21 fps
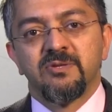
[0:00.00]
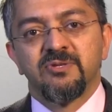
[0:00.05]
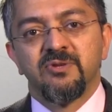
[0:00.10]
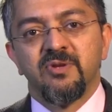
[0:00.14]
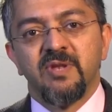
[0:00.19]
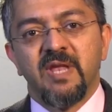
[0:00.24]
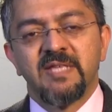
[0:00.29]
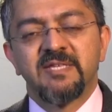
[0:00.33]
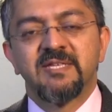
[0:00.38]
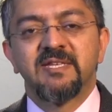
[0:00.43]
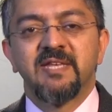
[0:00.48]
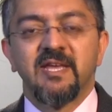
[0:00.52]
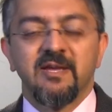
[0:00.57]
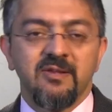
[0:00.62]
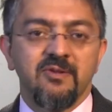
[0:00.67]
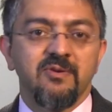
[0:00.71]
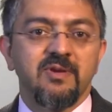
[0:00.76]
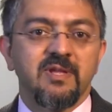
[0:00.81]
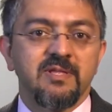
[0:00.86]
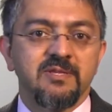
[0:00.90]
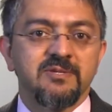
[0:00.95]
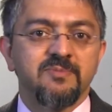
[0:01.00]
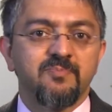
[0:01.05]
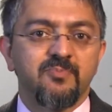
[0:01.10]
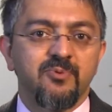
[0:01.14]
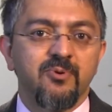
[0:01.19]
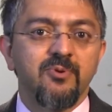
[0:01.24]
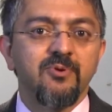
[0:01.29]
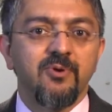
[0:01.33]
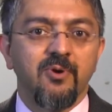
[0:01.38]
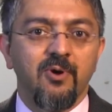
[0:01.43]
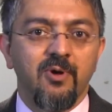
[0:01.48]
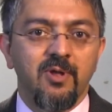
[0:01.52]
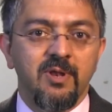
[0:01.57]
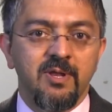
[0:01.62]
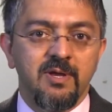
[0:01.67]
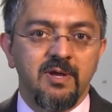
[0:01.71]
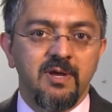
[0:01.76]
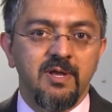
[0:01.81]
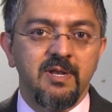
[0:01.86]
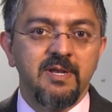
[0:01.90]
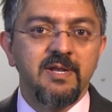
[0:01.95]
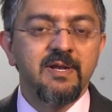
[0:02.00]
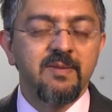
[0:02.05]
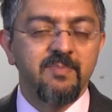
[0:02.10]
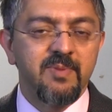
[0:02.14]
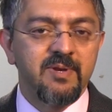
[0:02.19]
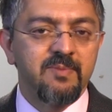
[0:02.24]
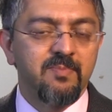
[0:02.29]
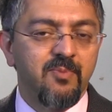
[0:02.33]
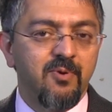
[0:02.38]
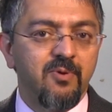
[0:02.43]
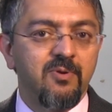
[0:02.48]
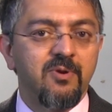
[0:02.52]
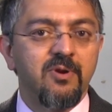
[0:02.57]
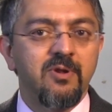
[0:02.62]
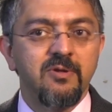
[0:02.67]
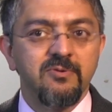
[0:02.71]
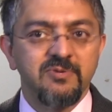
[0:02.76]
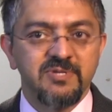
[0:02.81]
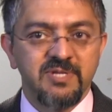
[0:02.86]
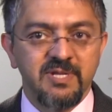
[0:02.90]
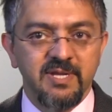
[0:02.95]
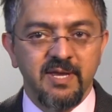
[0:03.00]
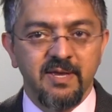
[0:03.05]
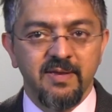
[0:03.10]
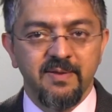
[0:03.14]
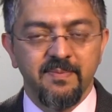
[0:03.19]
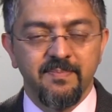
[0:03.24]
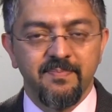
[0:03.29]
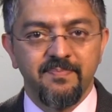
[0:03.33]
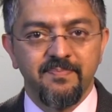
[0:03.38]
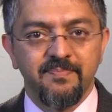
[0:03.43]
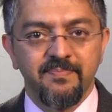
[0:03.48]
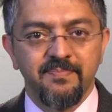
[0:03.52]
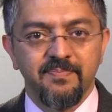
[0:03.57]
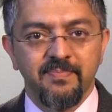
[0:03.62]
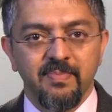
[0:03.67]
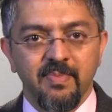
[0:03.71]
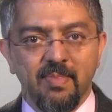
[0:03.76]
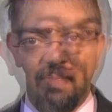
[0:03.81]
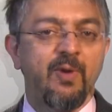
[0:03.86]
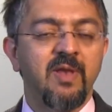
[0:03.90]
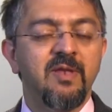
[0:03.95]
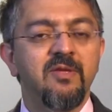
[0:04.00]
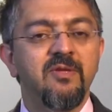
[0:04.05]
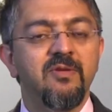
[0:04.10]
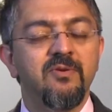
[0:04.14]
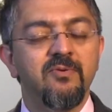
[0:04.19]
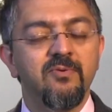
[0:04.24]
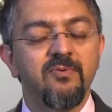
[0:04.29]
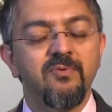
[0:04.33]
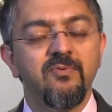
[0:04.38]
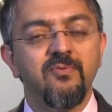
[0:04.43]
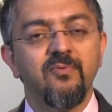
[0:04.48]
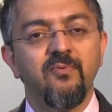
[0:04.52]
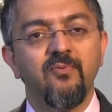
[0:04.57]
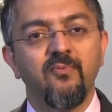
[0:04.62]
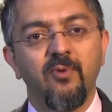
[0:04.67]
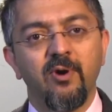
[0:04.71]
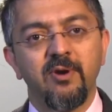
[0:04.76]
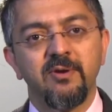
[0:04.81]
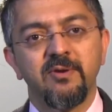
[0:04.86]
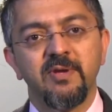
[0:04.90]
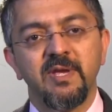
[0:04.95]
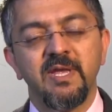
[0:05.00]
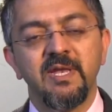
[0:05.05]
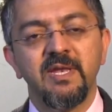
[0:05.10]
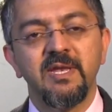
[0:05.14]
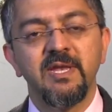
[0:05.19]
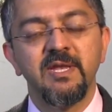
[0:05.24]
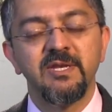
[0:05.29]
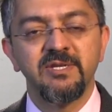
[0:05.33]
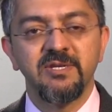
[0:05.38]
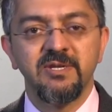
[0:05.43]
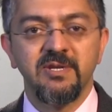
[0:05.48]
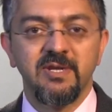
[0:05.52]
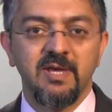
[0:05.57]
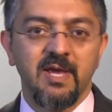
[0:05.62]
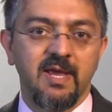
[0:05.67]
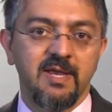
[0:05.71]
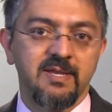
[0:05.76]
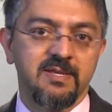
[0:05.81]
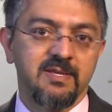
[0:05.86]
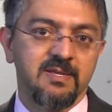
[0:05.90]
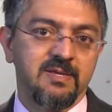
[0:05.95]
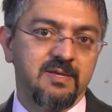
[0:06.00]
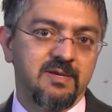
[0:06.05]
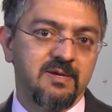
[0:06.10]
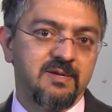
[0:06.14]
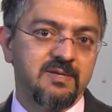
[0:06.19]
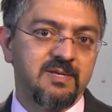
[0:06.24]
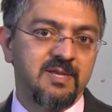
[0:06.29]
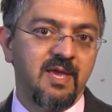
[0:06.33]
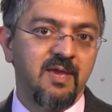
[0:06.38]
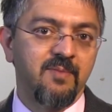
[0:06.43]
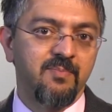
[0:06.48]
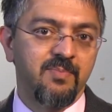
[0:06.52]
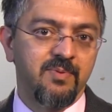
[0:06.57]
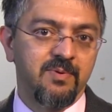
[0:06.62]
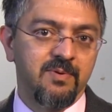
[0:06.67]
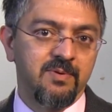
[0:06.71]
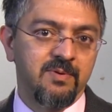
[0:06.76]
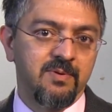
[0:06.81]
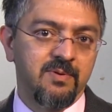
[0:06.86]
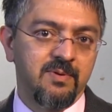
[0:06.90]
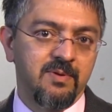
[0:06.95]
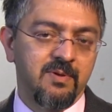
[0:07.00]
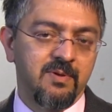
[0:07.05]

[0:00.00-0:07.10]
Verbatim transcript: So let's take a look at this protocol a little bit more closely. When you want to initiate a taper